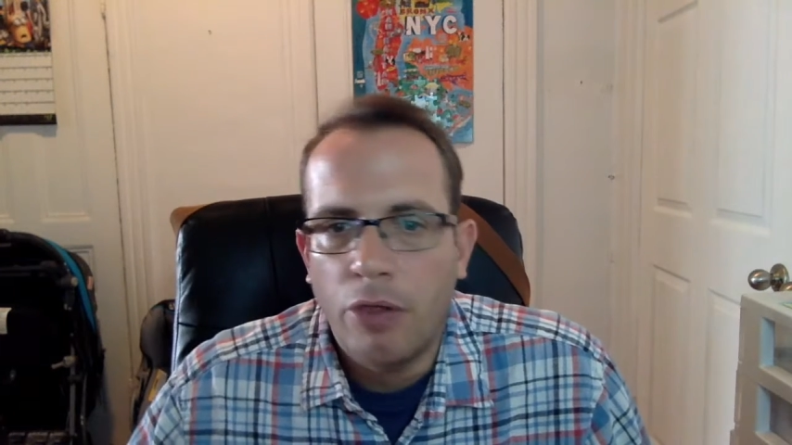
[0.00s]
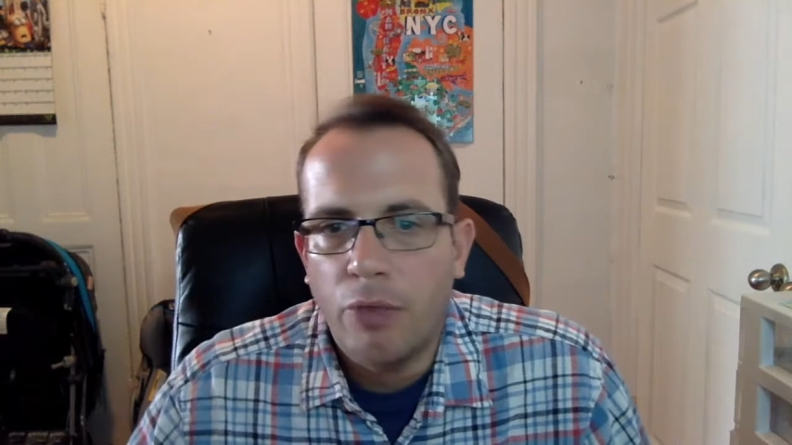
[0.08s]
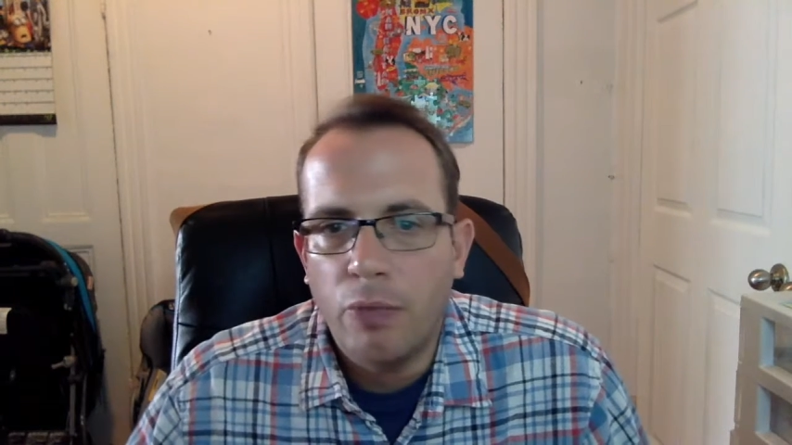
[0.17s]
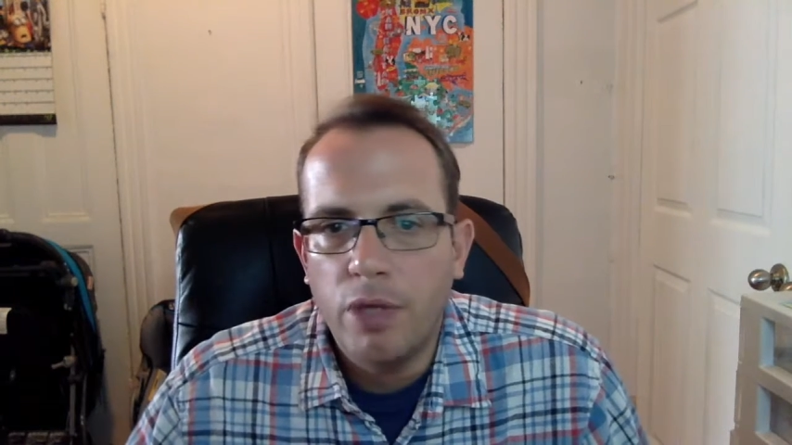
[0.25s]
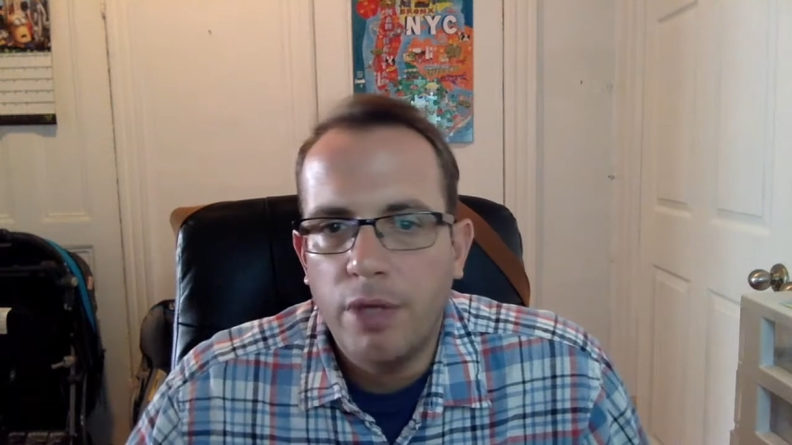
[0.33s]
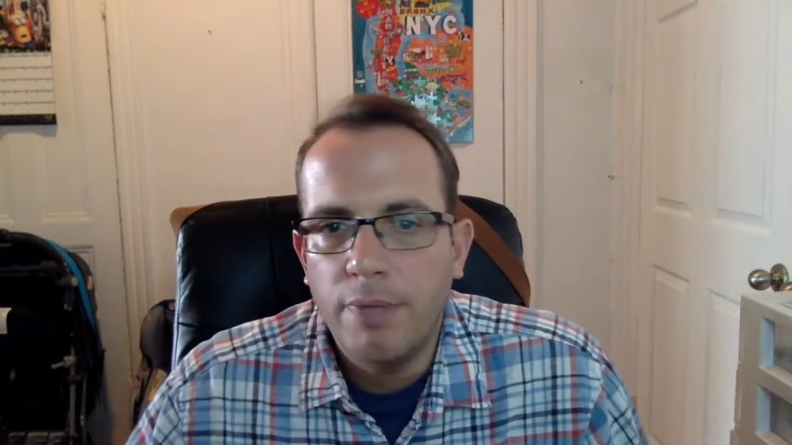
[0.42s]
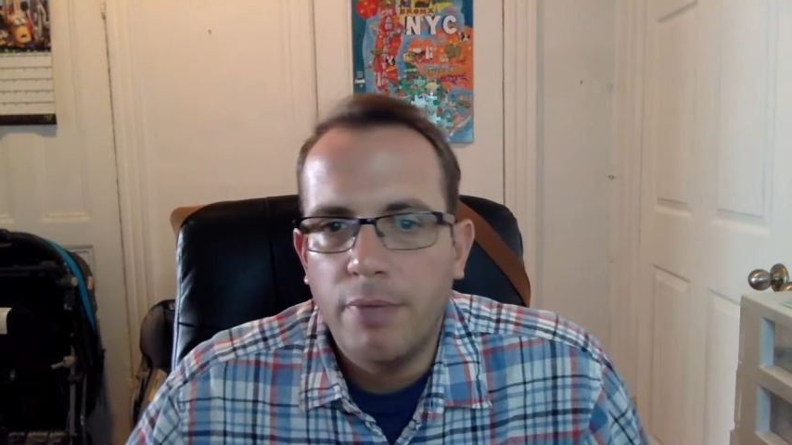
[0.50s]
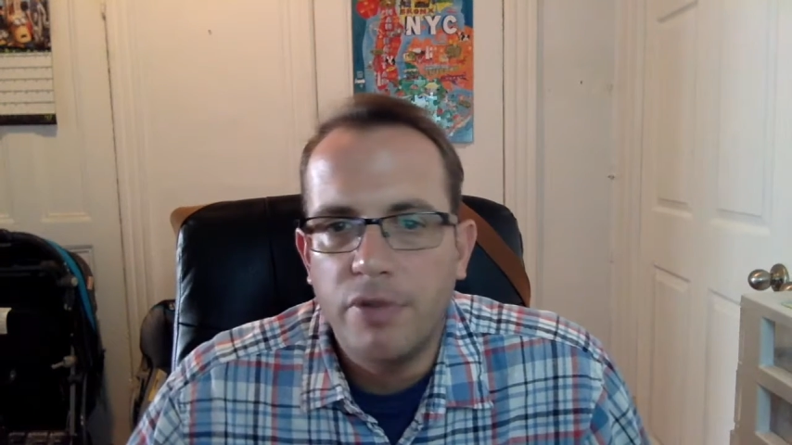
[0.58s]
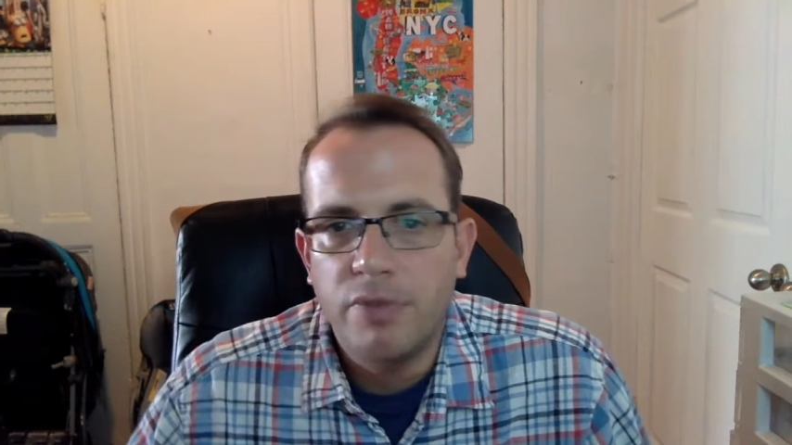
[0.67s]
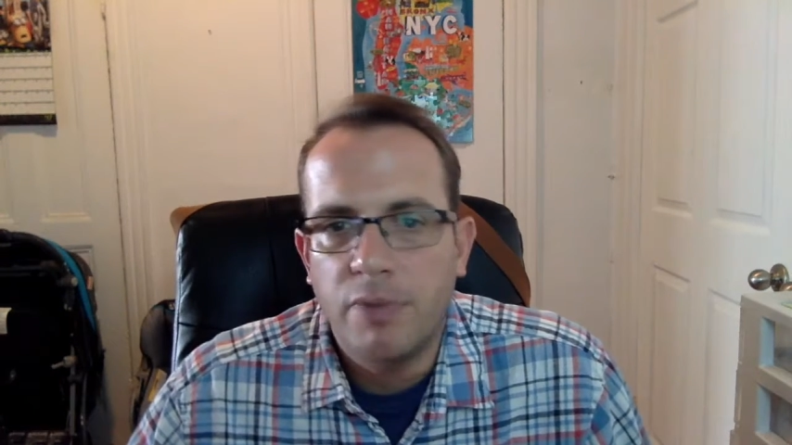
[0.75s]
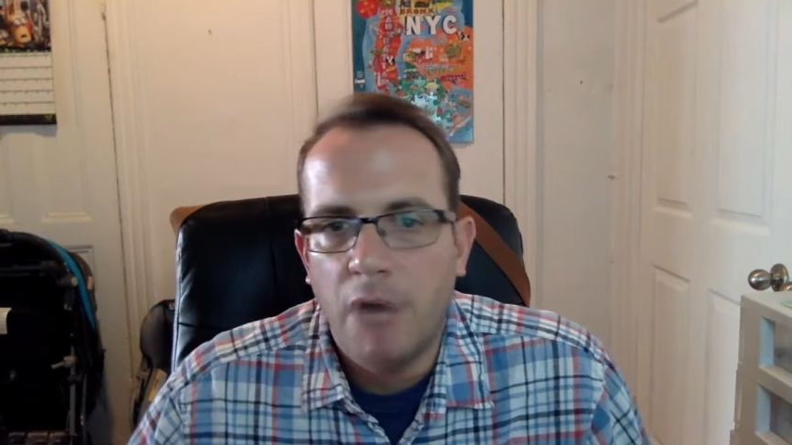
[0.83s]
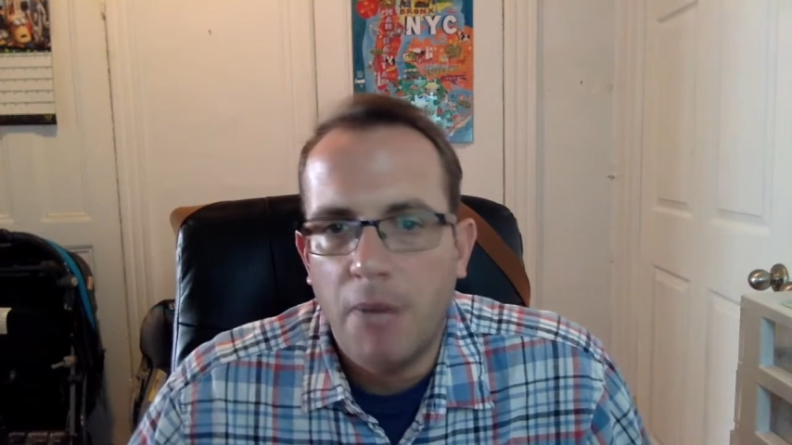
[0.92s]
3
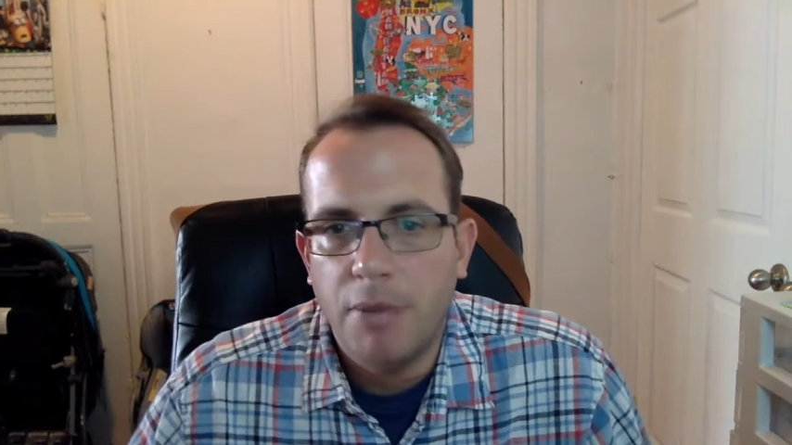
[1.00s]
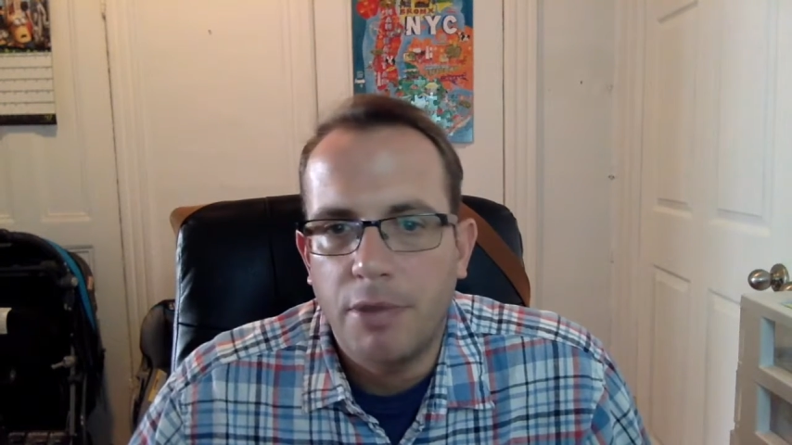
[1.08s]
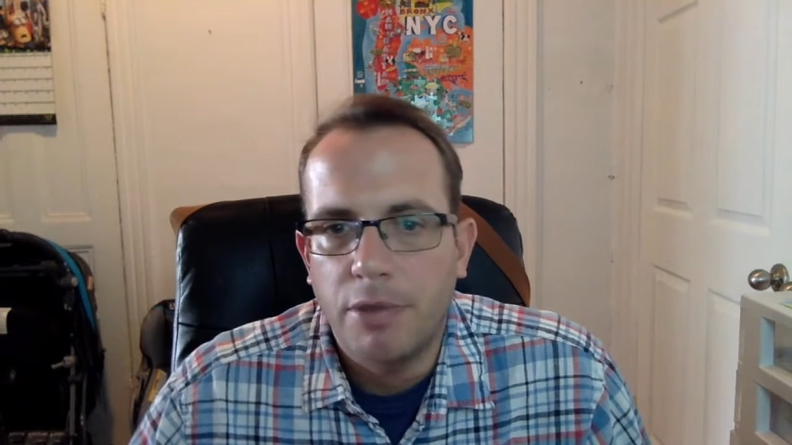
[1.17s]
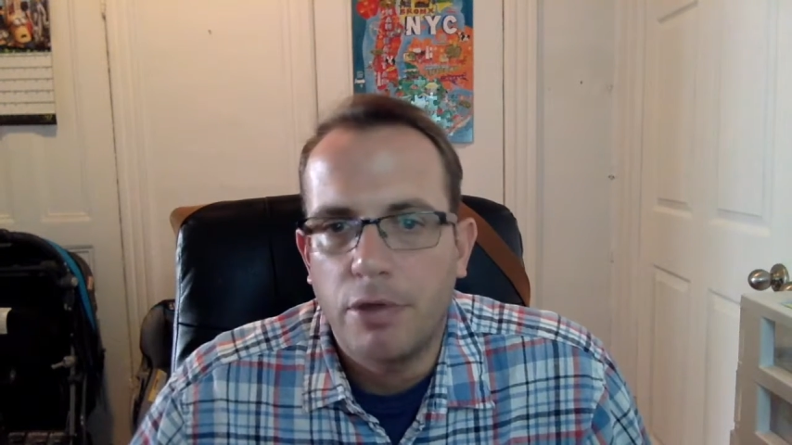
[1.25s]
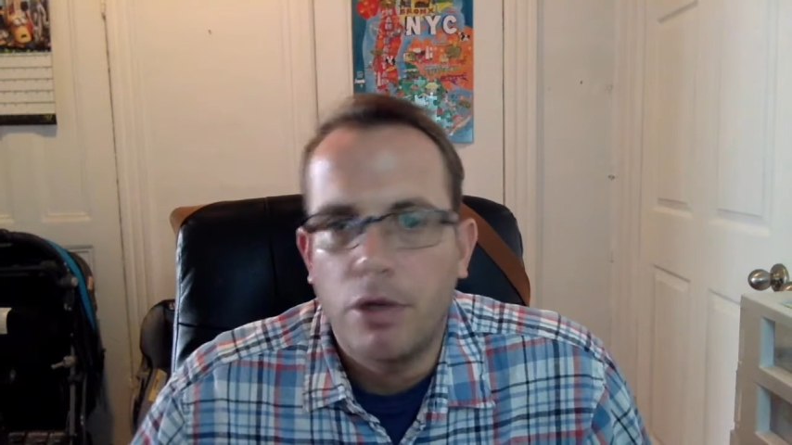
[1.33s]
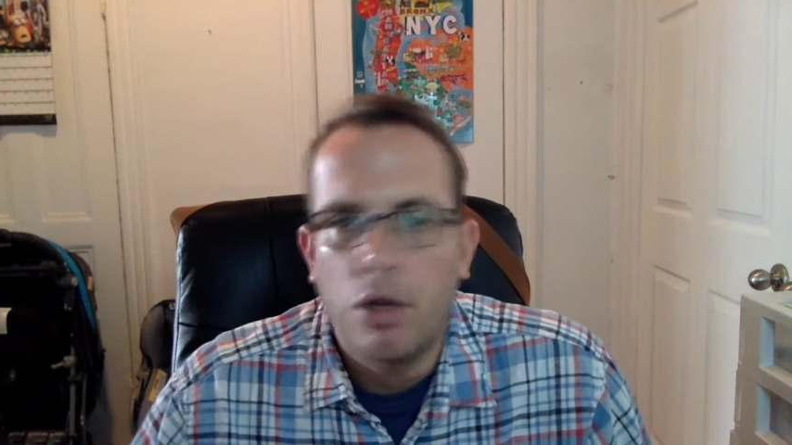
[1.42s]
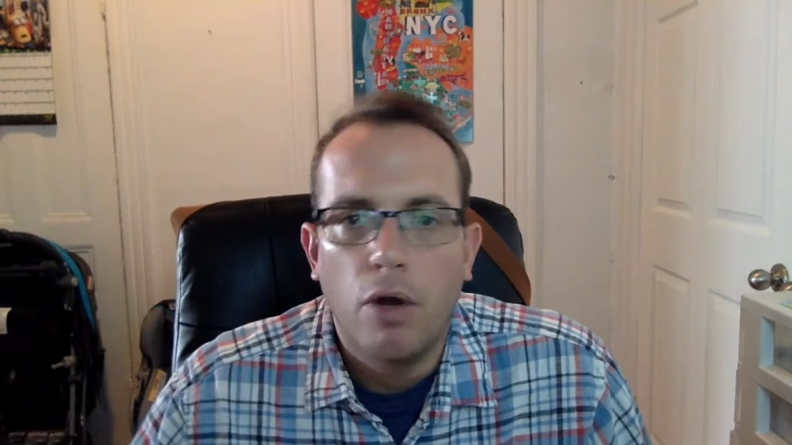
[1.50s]
most popular